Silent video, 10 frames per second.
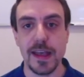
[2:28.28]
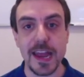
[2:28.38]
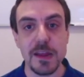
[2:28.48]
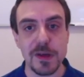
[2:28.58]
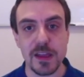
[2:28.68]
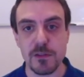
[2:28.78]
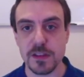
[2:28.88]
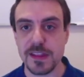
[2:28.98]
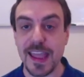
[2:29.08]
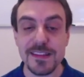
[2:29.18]
any
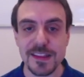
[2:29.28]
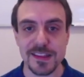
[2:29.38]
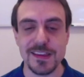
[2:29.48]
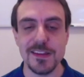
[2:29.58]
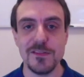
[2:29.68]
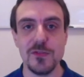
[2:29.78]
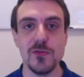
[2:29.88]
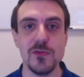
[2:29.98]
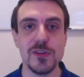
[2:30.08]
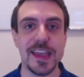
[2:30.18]
malevolent entity
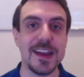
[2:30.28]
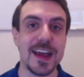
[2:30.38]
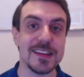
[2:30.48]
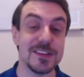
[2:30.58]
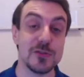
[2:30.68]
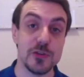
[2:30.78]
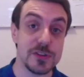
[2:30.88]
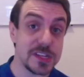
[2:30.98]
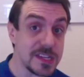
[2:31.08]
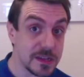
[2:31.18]
to gain access to
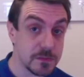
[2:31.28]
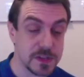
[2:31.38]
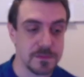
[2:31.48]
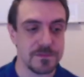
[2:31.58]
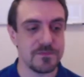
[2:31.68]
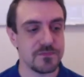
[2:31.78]
your systems.